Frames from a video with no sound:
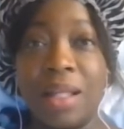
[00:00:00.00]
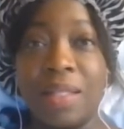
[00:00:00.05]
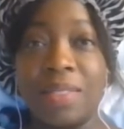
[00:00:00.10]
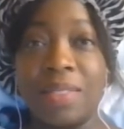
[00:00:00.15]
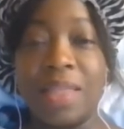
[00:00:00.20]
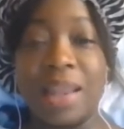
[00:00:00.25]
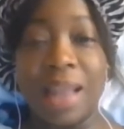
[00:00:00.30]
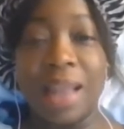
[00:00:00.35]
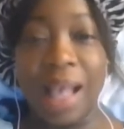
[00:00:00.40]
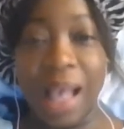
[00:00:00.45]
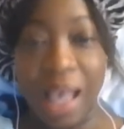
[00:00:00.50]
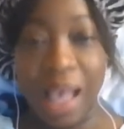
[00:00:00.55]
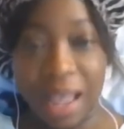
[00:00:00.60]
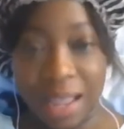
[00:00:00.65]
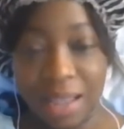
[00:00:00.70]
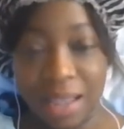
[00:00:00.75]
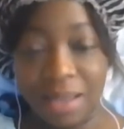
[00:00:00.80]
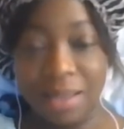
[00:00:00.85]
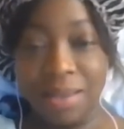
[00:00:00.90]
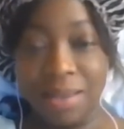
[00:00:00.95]
then
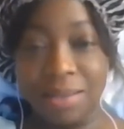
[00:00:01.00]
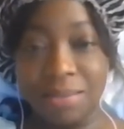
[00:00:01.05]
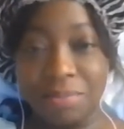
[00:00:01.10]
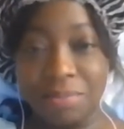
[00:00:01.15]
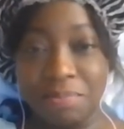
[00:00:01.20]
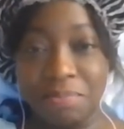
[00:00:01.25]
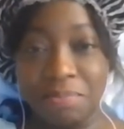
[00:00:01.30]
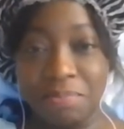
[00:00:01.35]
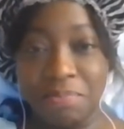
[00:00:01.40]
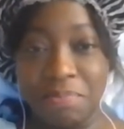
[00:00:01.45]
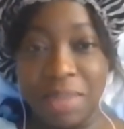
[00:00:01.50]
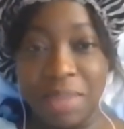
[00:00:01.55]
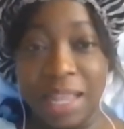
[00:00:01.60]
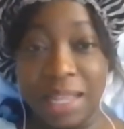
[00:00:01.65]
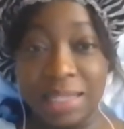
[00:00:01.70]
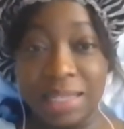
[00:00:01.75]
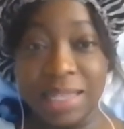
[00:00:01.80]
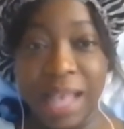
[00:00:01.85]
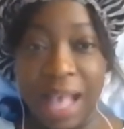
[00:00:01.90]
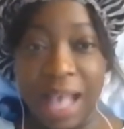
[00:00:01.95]
I
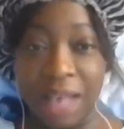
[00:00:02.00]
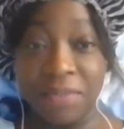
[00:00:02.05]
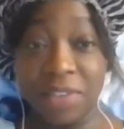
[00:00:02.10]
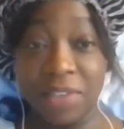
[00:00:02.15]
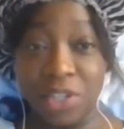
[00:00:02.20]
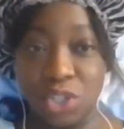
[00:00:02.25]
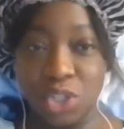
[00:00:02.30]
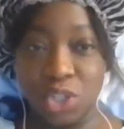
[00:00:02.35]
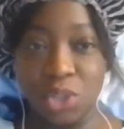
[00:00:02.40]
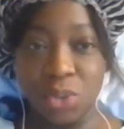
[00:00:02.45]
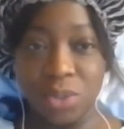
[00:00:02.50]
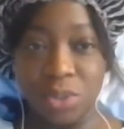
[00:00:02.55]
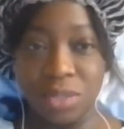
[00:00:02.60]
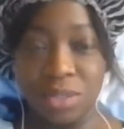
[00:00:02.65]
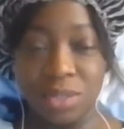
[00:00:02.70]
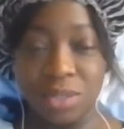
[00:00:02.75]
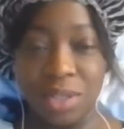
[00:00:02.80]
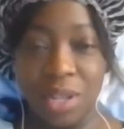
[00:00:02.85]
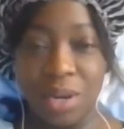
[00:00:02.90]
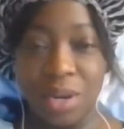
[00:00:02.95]
begin to have
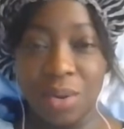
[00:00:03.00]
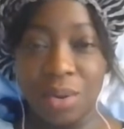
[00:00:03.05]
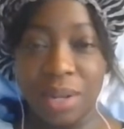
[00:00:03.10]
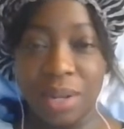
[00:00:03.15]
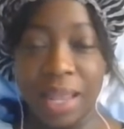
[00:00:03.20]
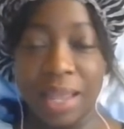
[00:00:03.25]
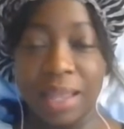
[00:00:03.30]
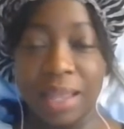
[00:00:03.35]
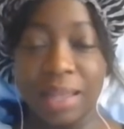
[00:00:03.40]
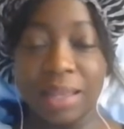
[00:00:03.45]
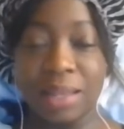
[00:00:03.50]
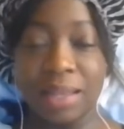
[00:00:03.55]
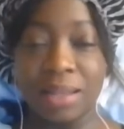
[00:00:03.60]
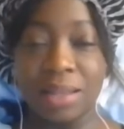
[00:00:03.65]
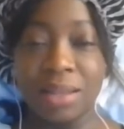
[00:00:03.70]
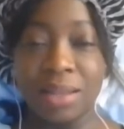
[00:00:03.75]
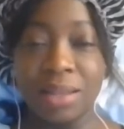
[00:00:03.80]
issues, you know, like